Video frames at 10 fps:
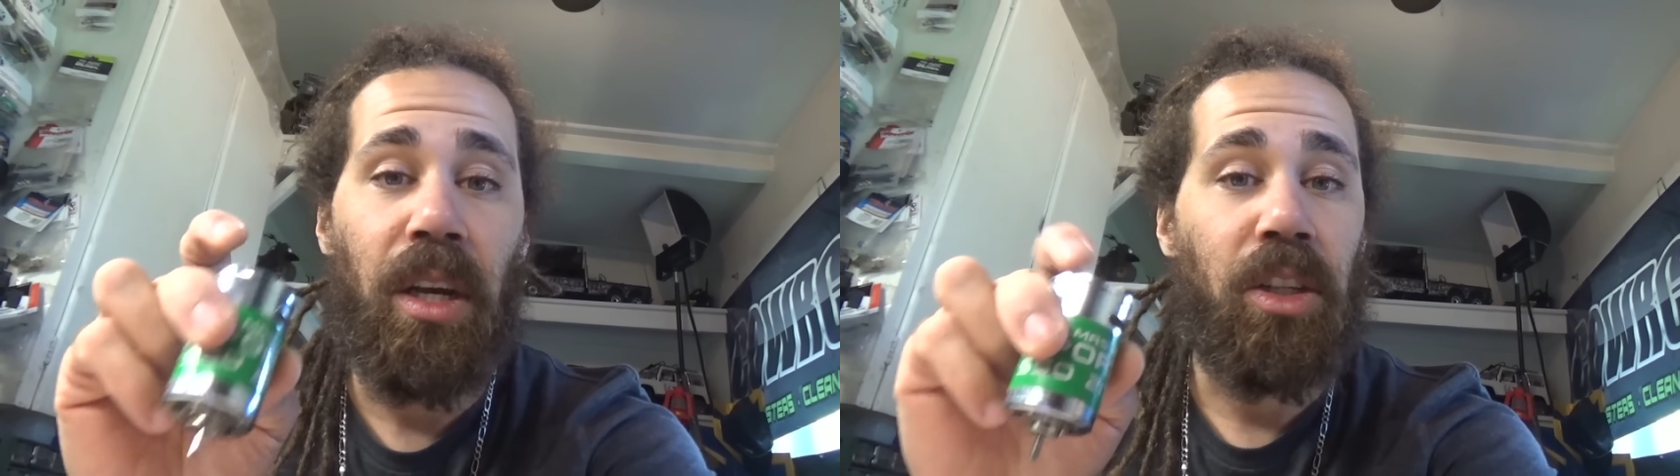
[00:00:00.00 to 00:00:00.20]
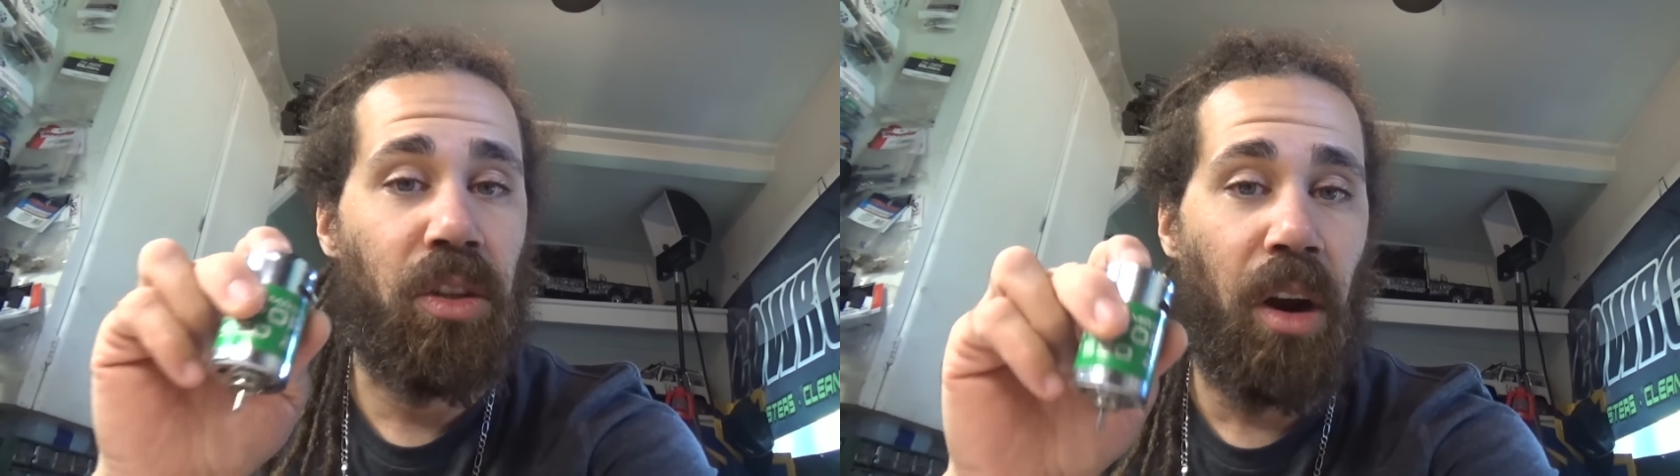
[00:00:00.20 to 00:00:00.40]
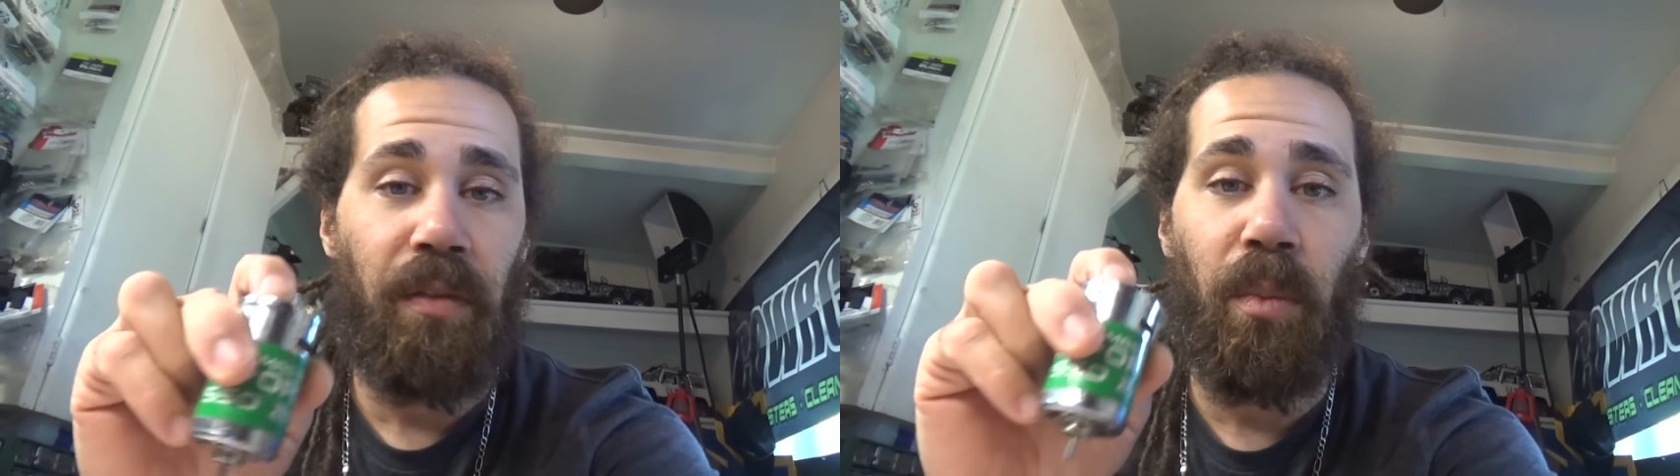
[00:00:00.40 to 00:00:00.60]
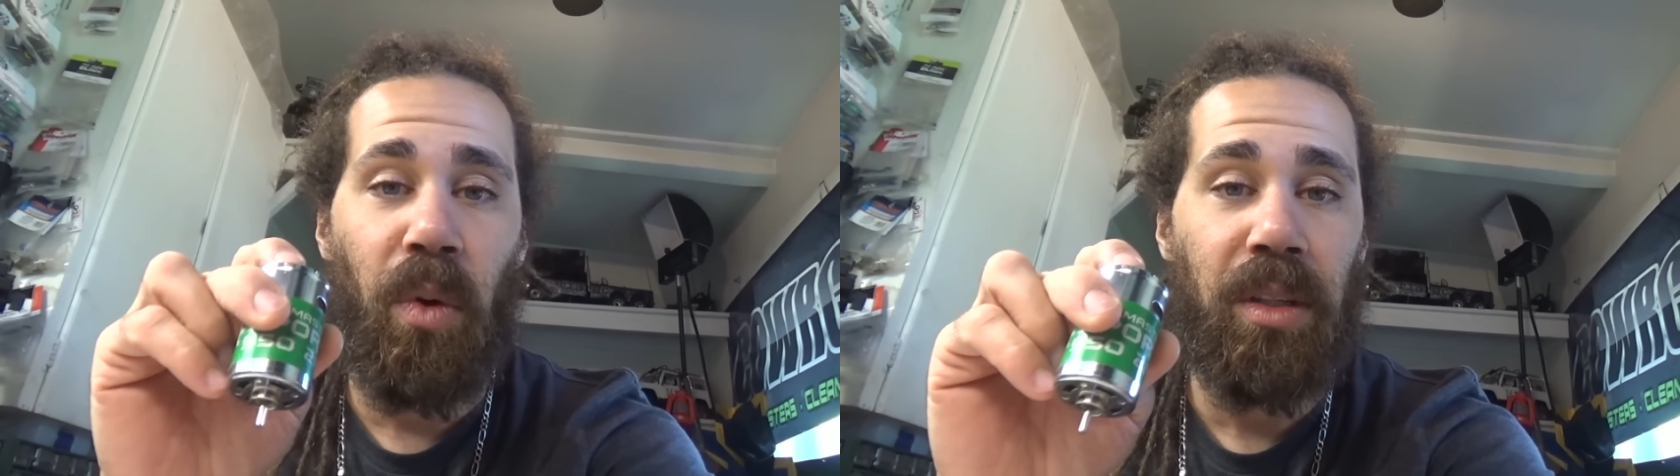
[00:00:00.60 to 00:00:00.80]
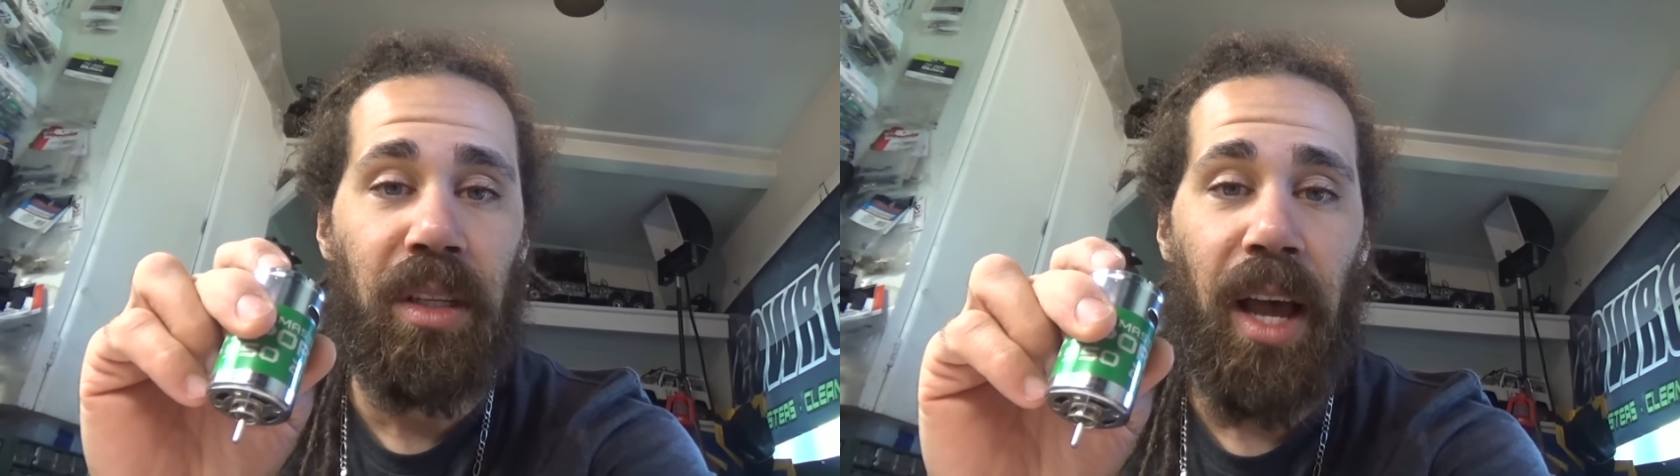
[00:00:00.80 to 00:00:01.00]
Start from
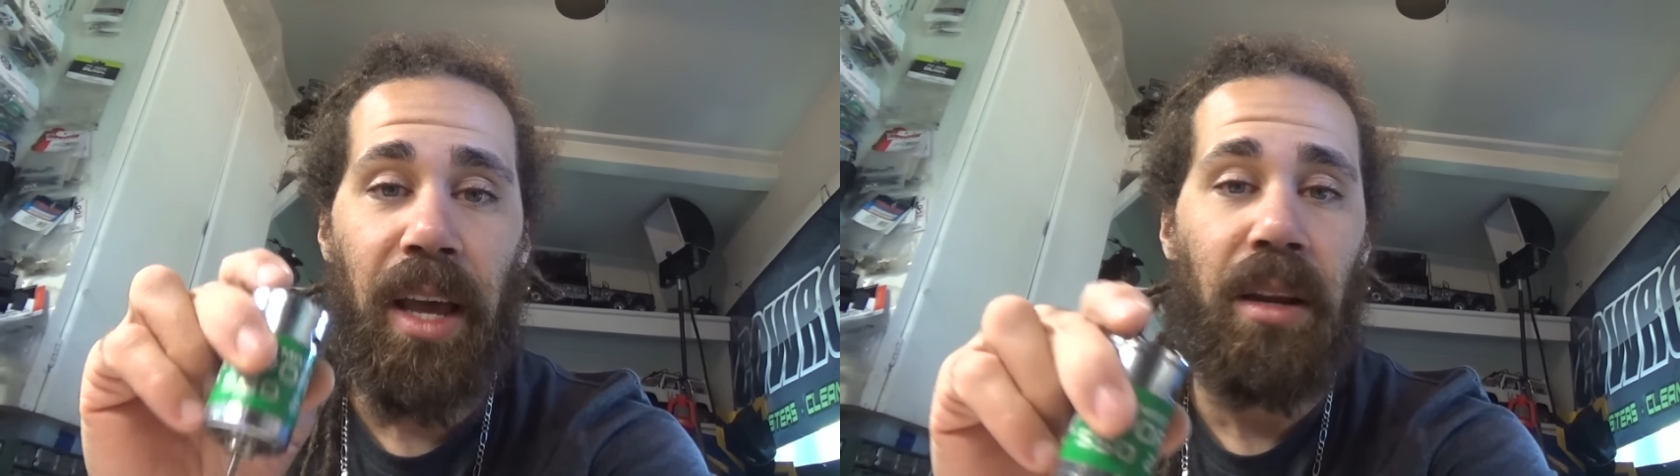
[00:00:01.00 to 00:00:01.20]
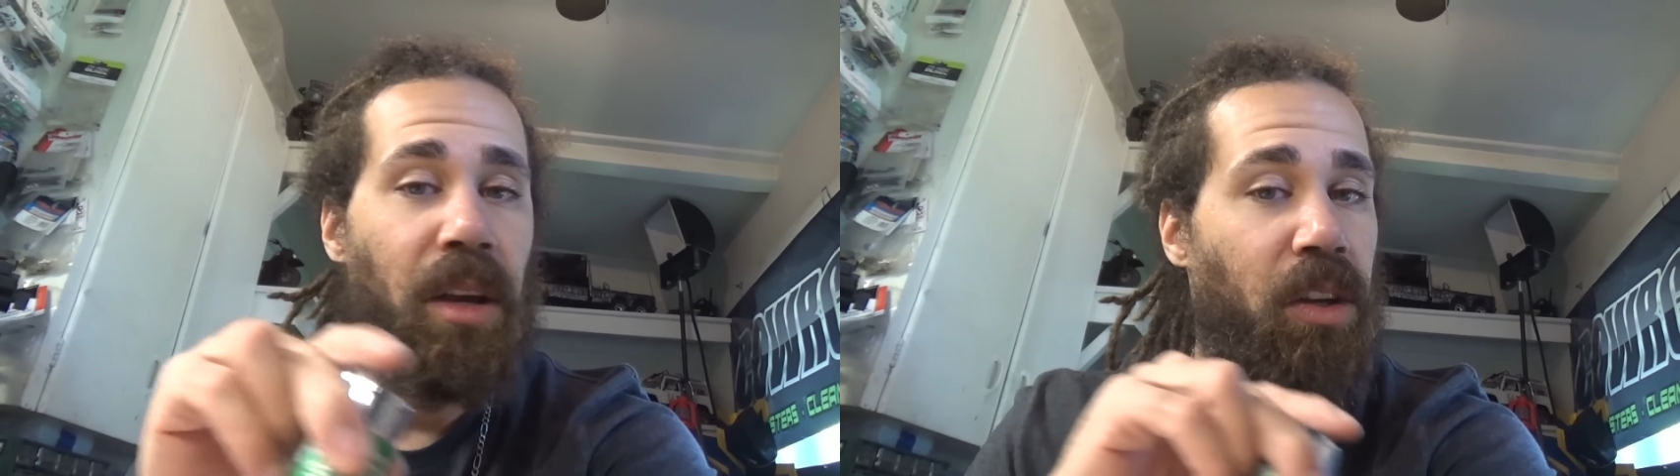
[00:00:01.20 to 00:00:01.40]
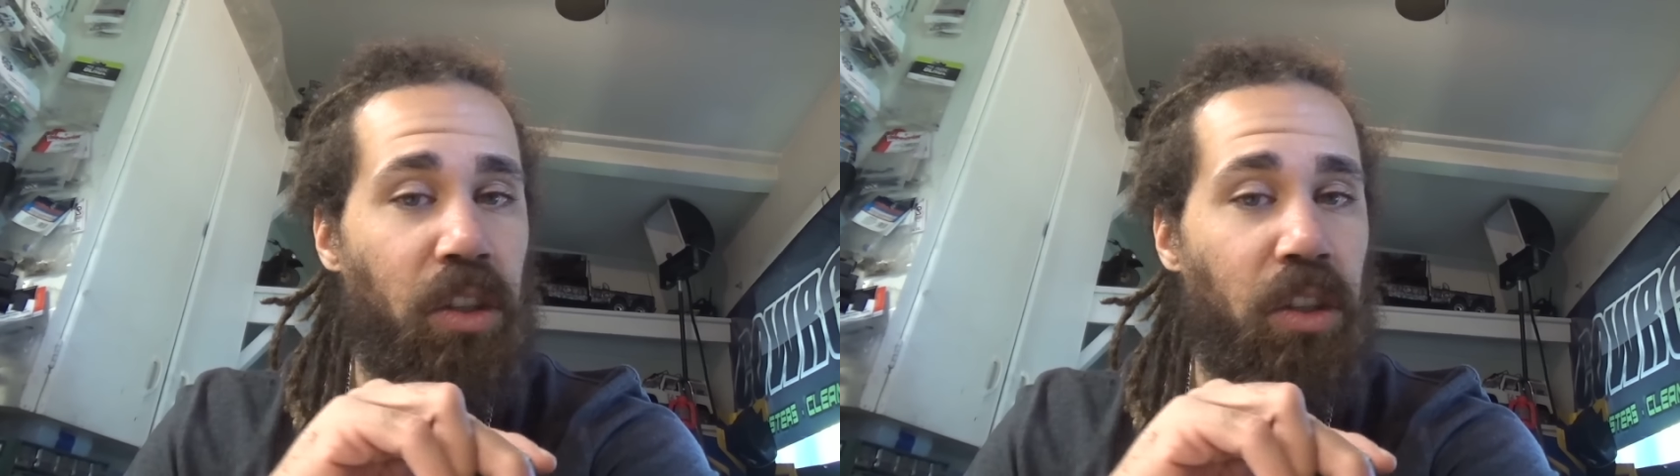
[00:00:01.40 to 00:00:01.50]
one side,